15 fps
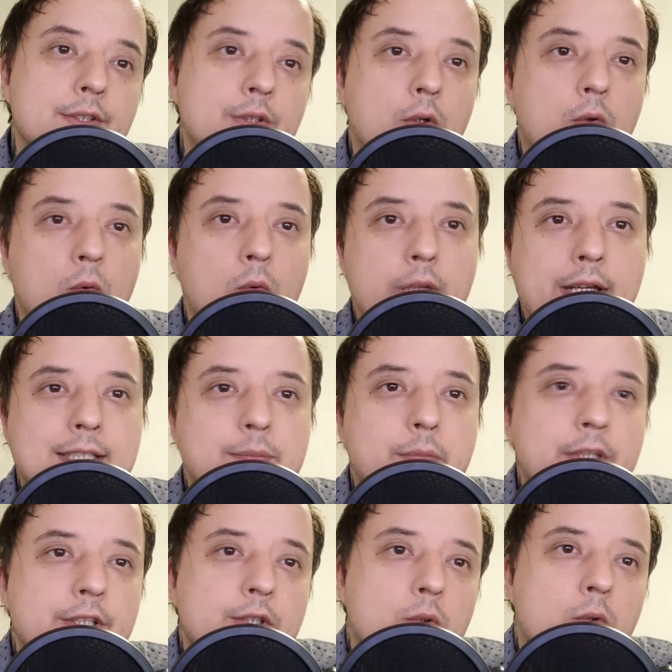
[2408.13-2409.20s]
so that's
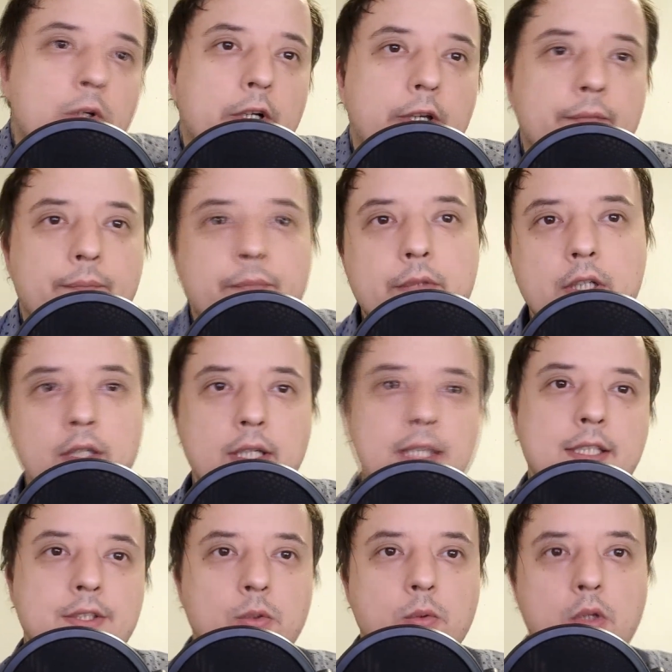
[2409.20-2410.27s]
my story. The
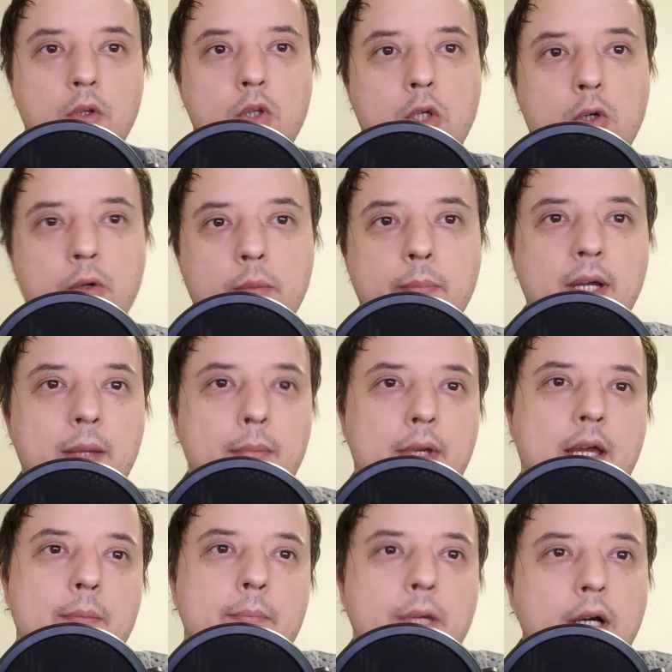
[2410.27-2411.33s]
links to download my
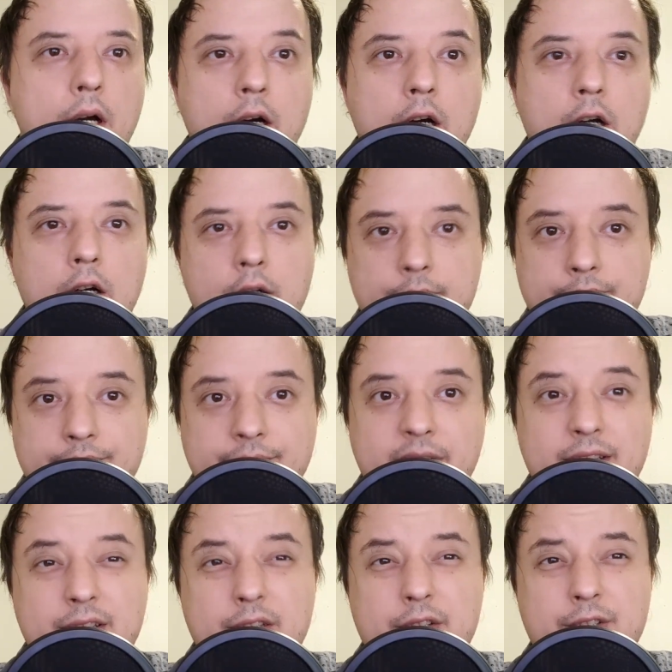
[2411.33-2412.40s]
map are
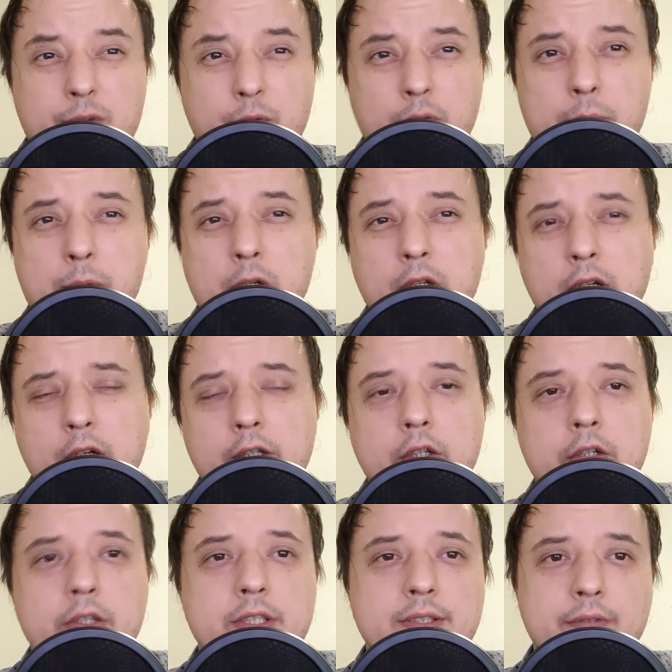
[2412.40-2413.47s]
in the description under
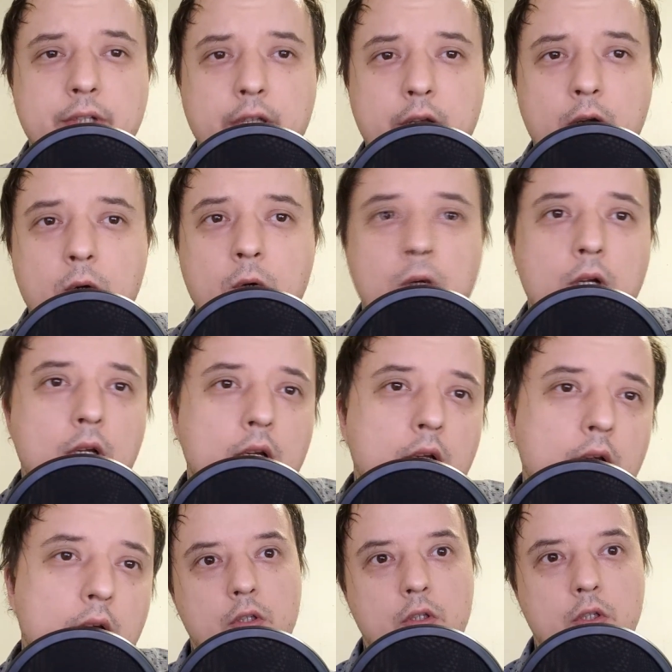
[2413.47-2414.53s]
this video.
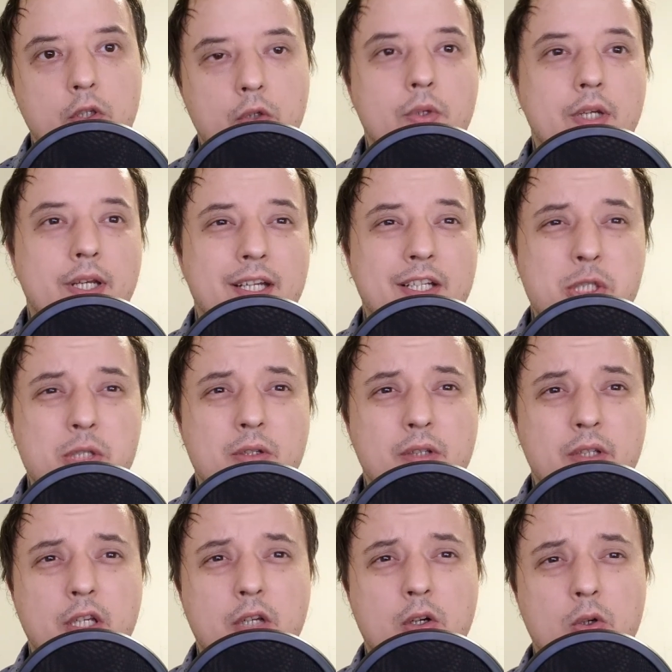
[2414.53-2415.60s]
You can
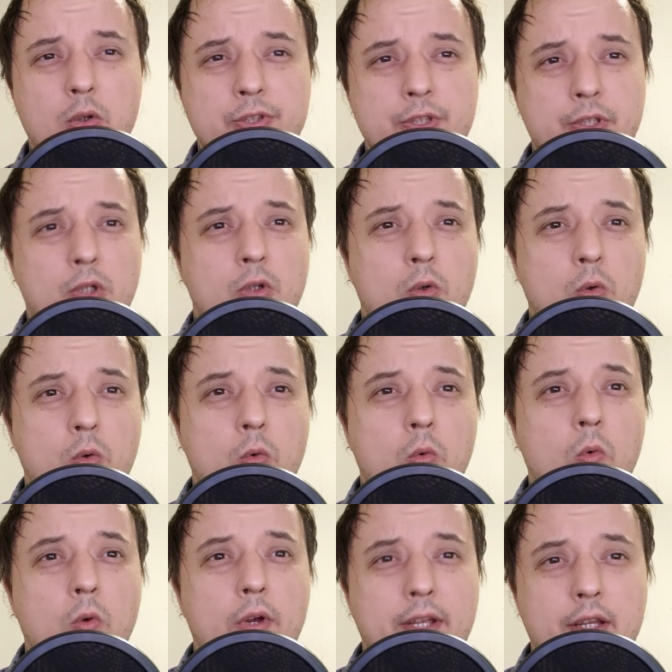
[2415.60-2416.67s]
actually
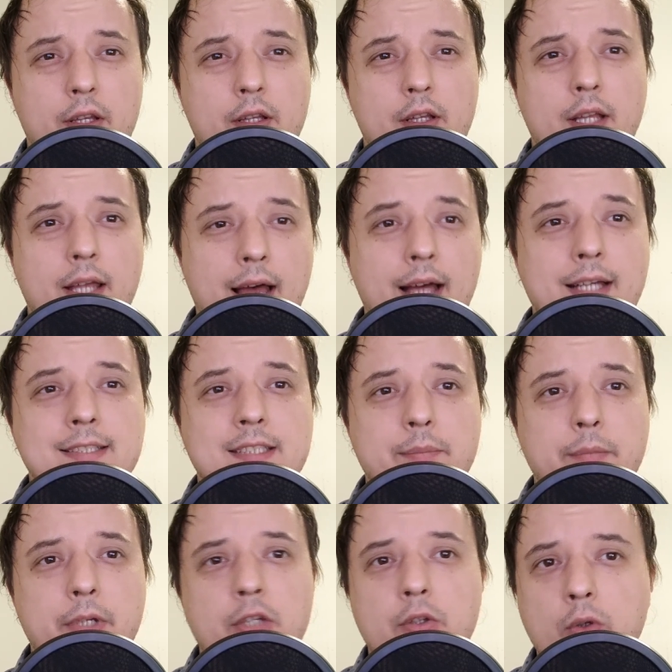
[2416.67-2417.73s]
also
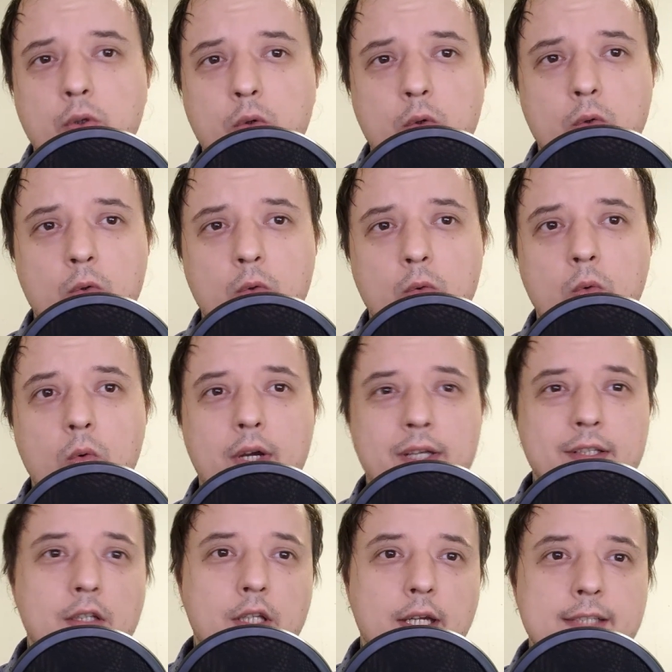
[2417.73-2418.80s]
ask me to
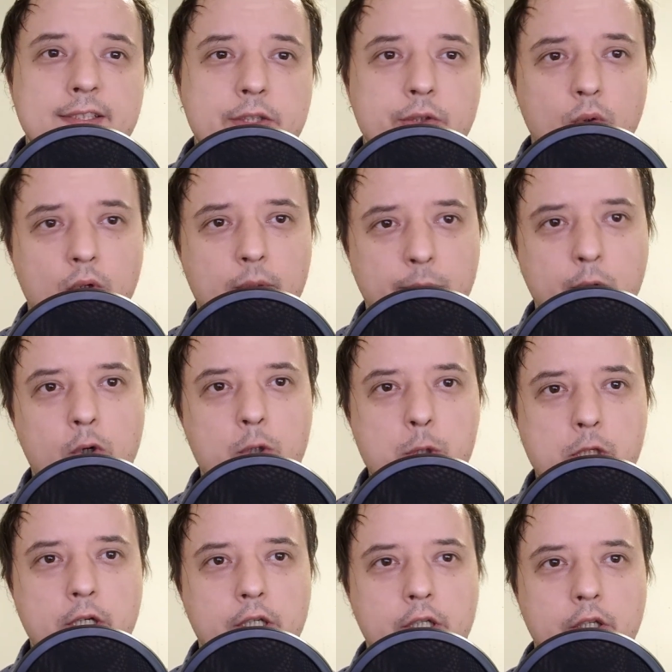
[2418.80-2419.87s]
analyze your
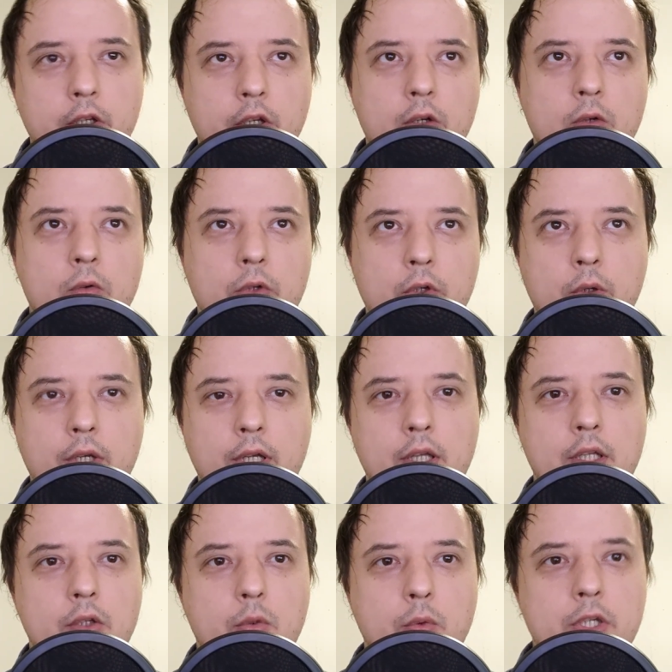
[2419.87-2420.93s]
project. You
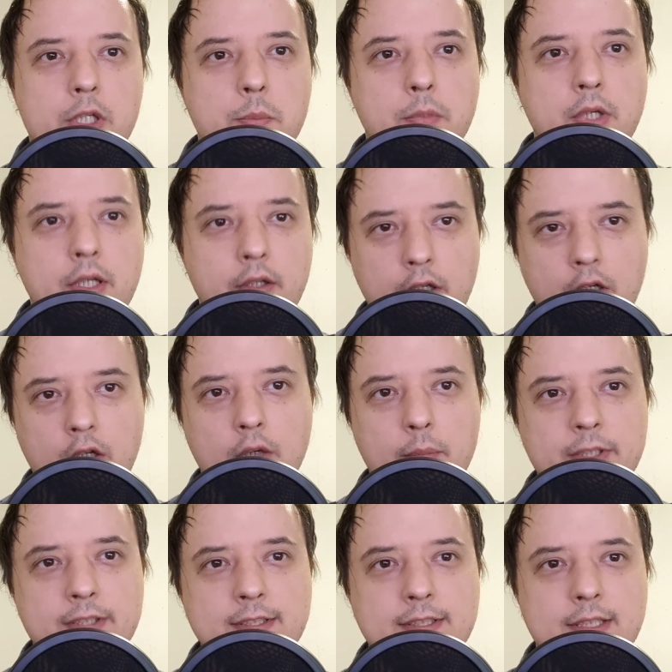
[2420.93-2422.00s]
can reach me in the
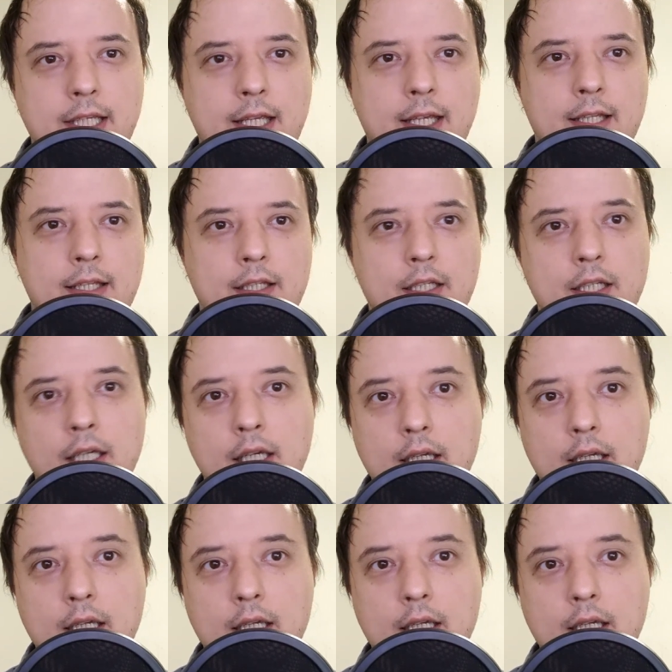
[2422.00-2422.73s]
comments, and